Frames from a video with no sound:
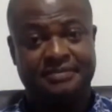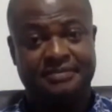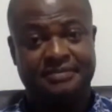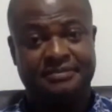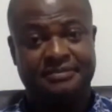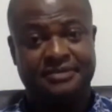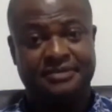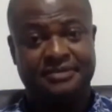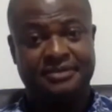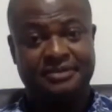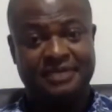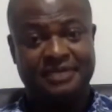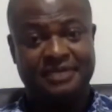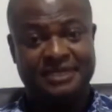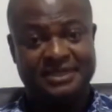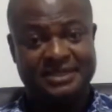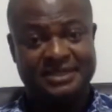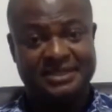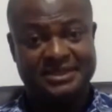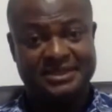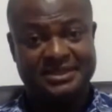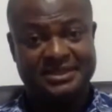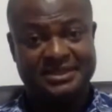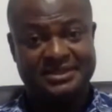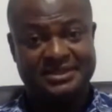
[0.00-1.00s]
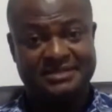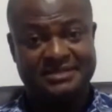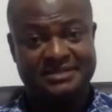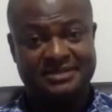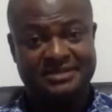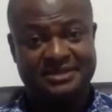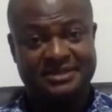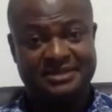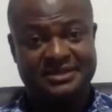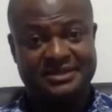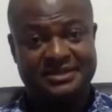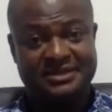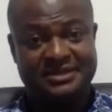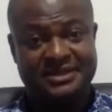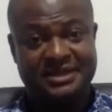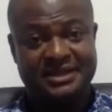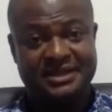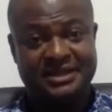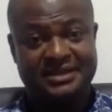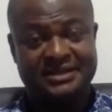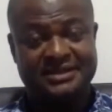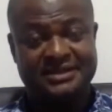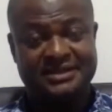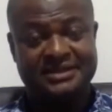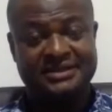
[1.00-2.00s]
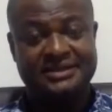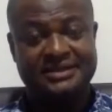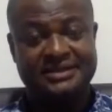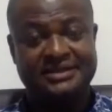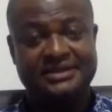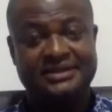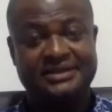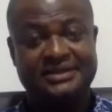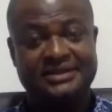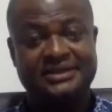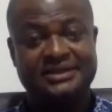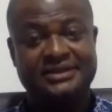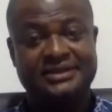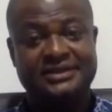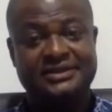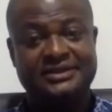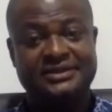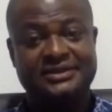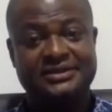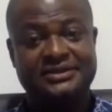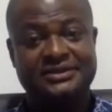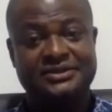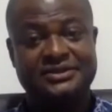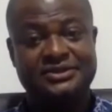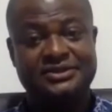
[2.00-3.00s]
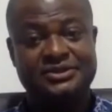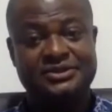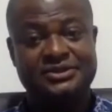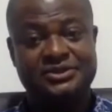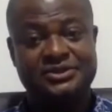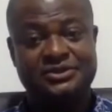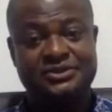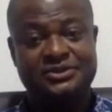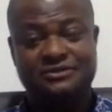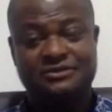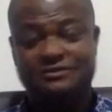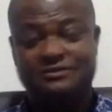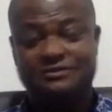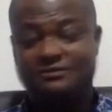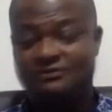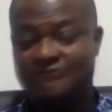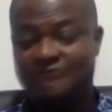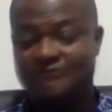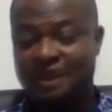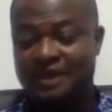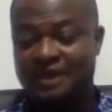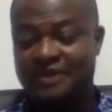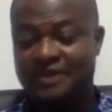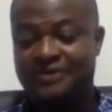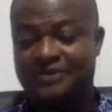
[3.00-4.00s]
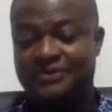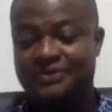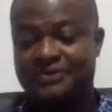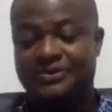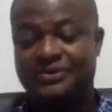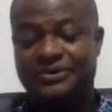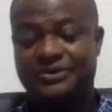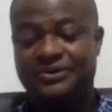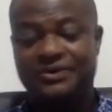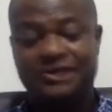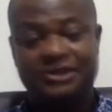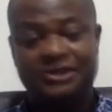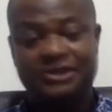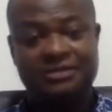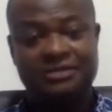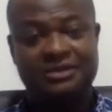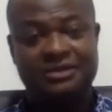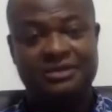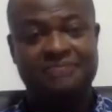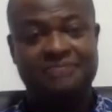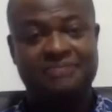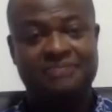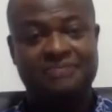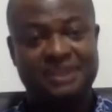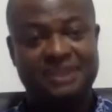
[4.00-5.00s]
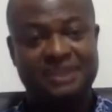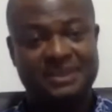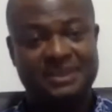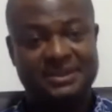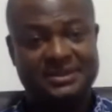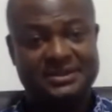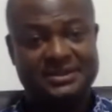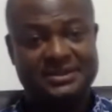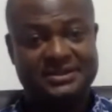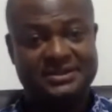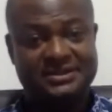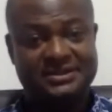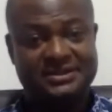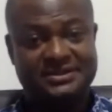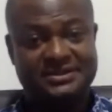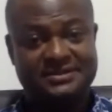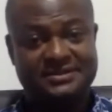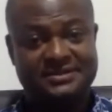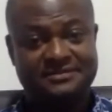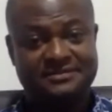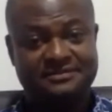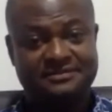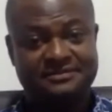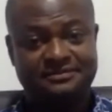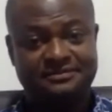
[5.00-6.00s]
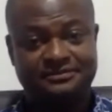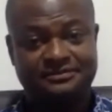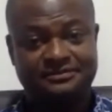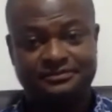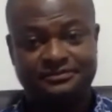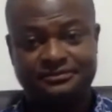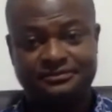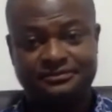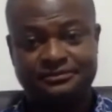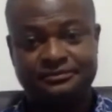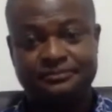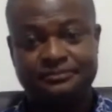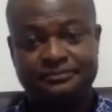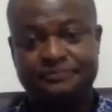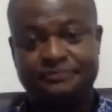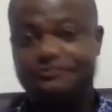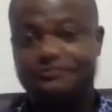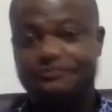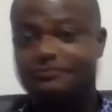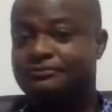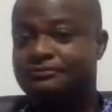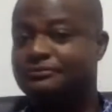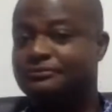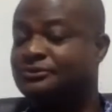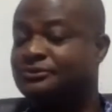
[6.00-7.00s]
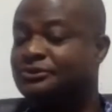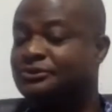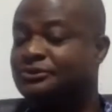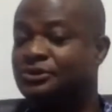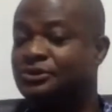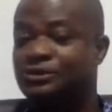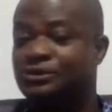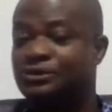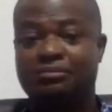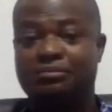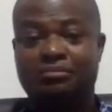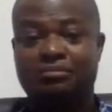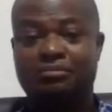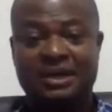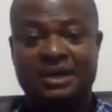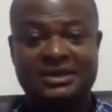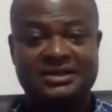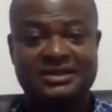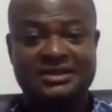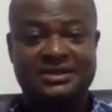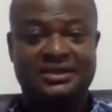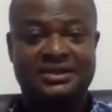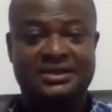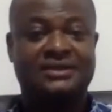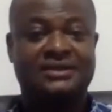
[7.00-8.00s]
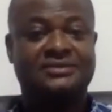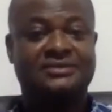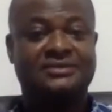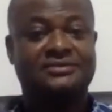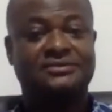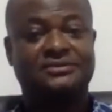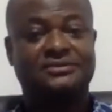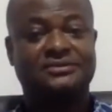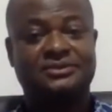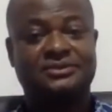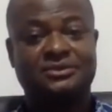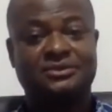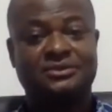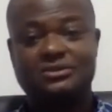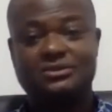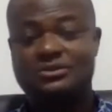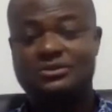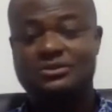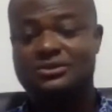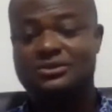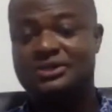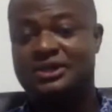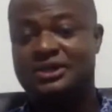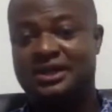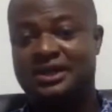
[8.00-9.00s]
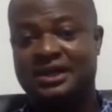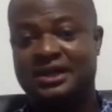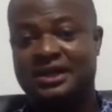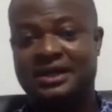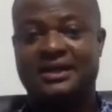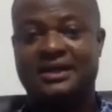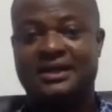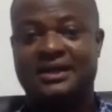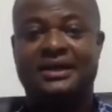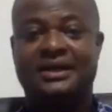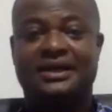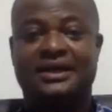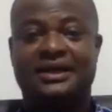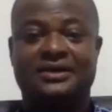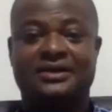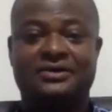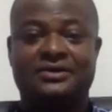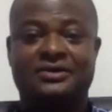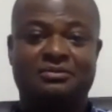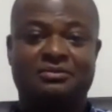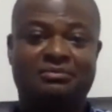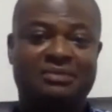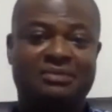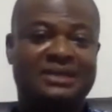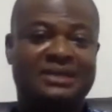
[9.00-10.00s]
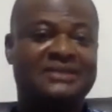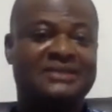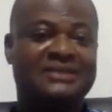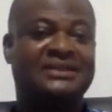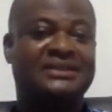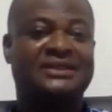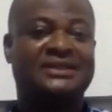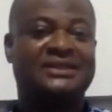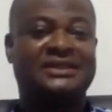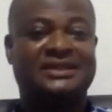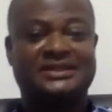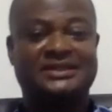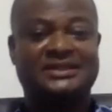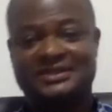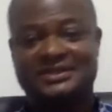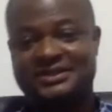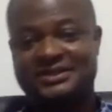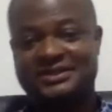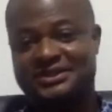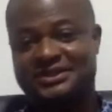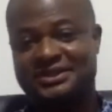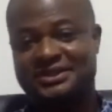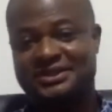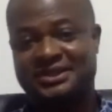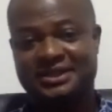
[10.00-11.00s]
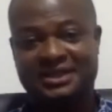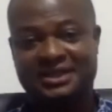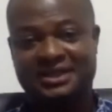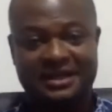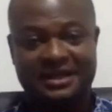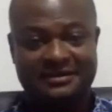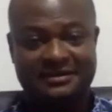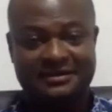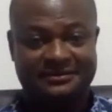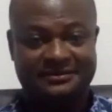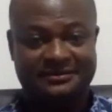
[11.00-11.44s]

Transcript: Human dignity means that you should value human beings no matter who they are and no matter their station in life.